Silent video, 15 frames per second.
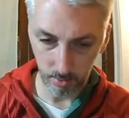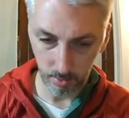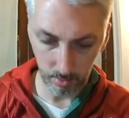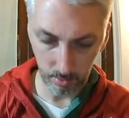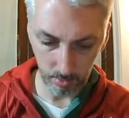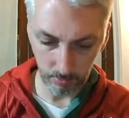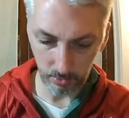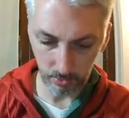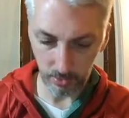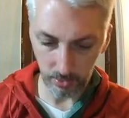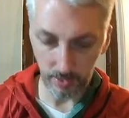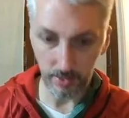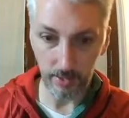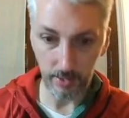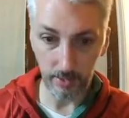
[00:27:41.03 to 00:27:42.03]
Let me try
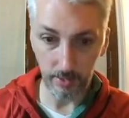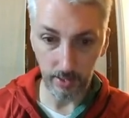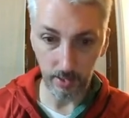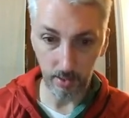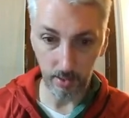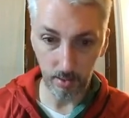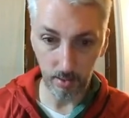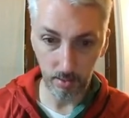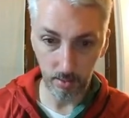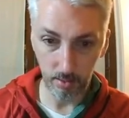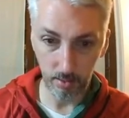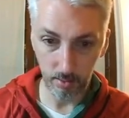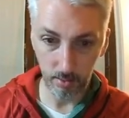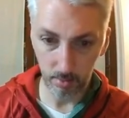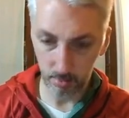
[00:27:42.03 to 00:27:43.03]
that again,
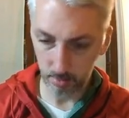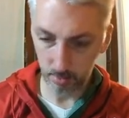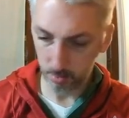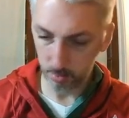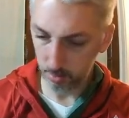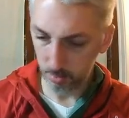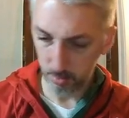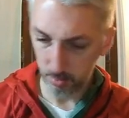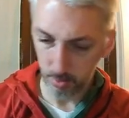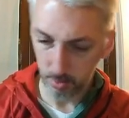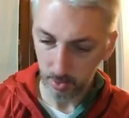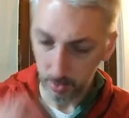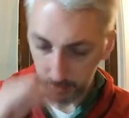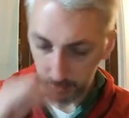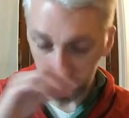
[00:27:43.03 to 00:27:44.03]

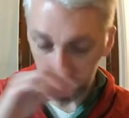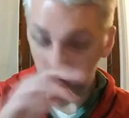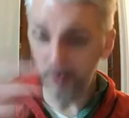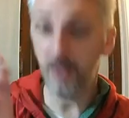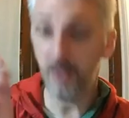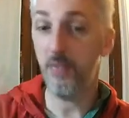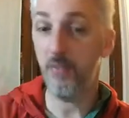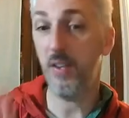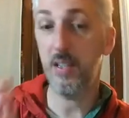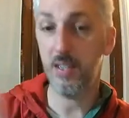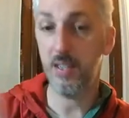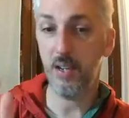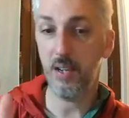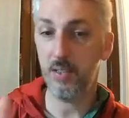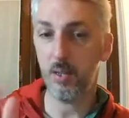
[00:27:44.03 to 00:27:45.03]
because even if
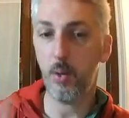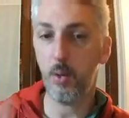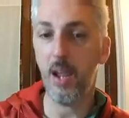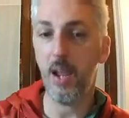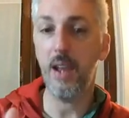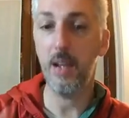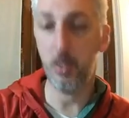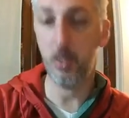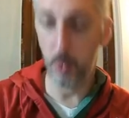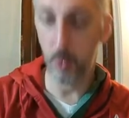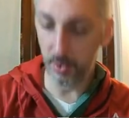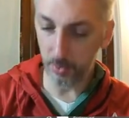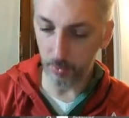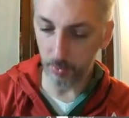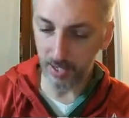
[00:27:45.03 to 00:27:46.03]
it's okay and it's within the
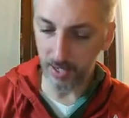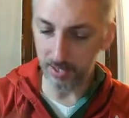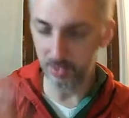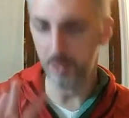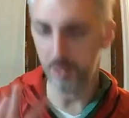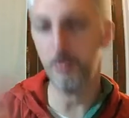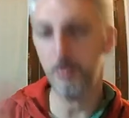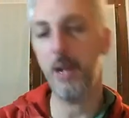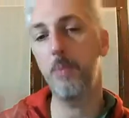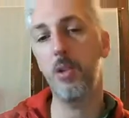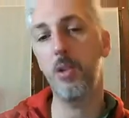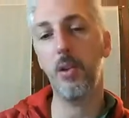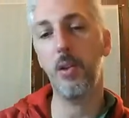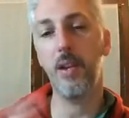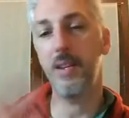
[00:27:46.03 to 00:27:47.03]
range, sometimes you
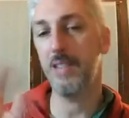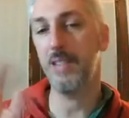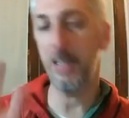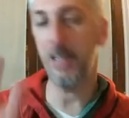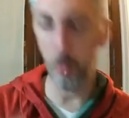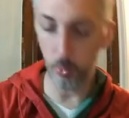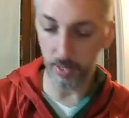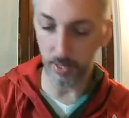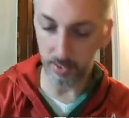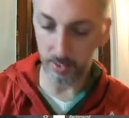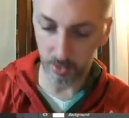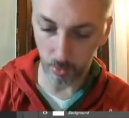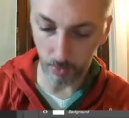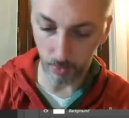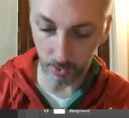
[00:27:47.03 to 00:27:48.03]
look at it and say, ooh, that's too
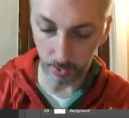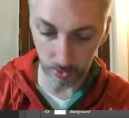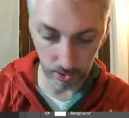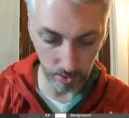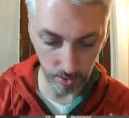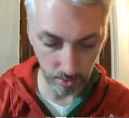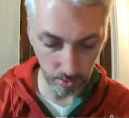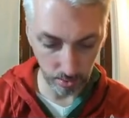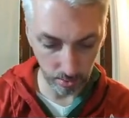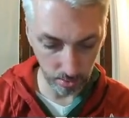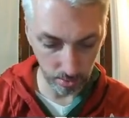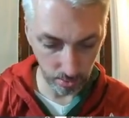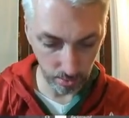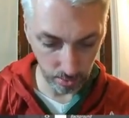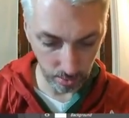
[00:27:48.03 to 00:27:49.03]
much.
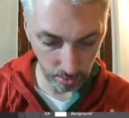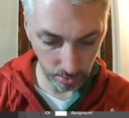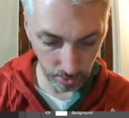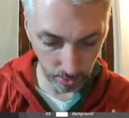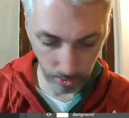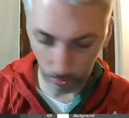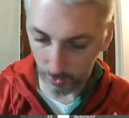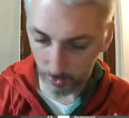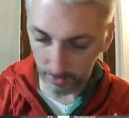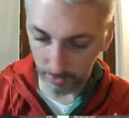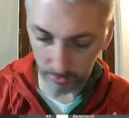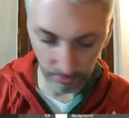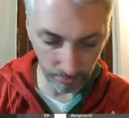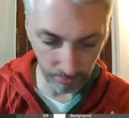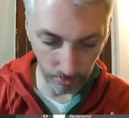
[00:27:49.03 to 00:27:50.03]
You don't want it to
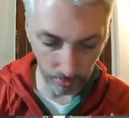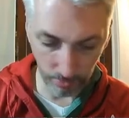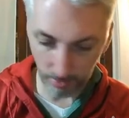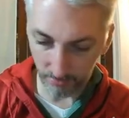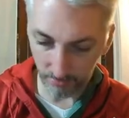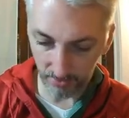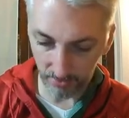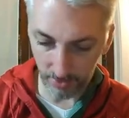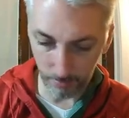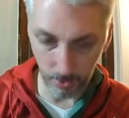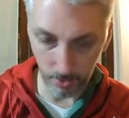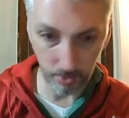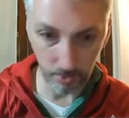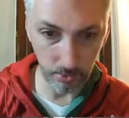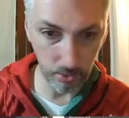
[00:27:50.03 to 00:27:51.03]
throw it off that
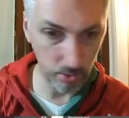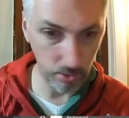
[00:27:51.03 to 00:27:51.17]
much,